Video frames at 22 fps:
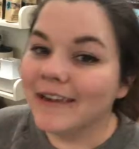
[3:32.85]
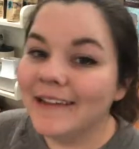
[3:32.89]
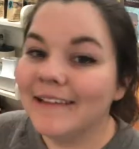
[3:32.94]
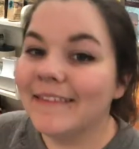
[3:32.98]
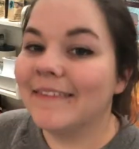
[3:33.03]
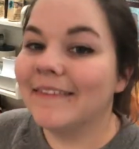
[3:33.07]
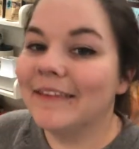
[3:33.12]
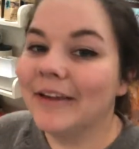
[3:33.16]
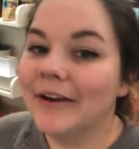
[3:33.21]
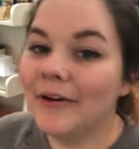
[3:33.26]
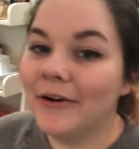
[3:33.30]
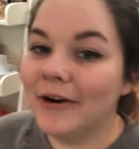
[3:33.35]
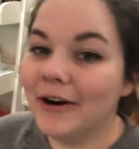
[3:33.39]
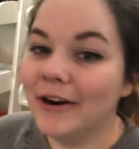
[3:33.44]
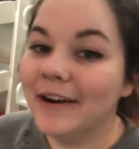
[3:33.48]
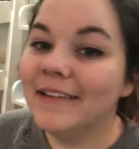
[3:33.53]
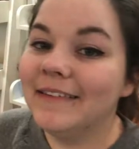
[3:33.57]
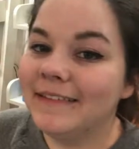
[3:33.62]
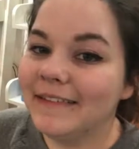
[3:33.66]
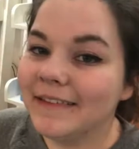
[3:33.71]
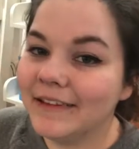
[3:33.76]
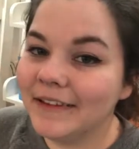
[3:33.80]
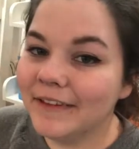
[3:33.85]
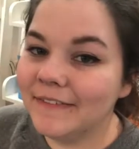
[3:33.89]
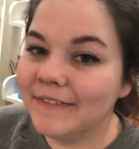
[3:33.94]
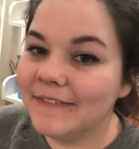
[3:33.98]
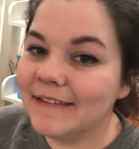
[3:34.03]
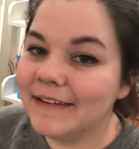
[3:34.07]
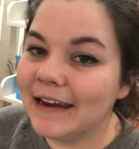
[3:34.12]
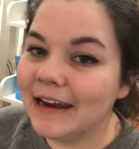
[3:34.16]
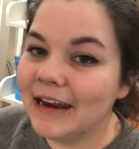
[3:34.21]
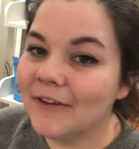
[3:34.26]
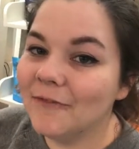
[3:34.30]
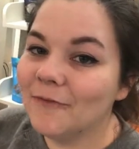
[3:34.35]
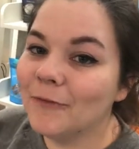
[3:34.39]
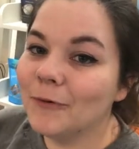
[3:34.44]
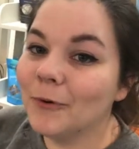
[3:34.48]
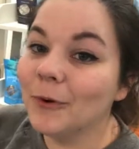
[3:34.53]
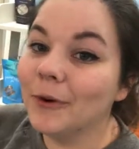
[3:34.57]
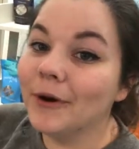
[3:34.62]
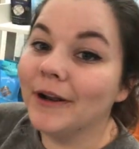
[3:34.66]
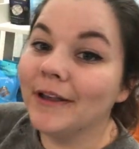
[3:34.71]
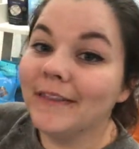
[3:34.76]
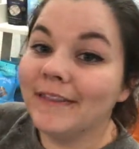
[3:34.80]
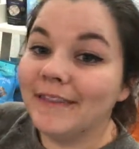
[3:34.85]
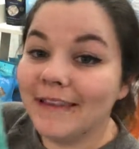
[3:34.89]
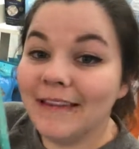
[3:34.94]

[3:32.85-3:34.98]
right, so our deal of the day for